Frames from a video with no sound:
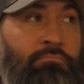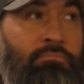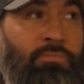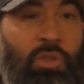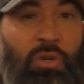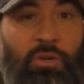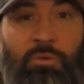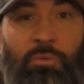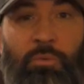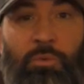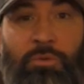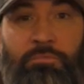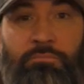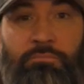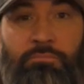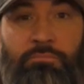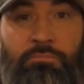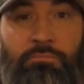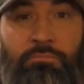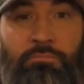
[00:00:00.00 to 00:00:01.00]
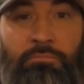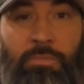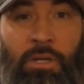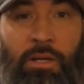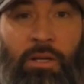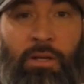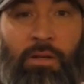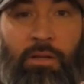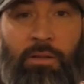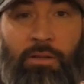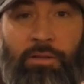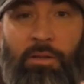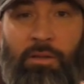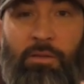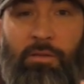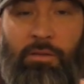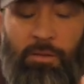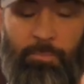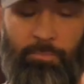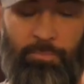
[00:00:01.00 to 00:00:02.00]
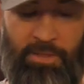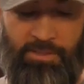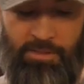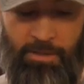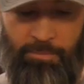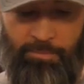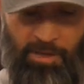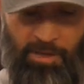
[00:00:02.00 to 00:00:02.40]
third one, the biscuit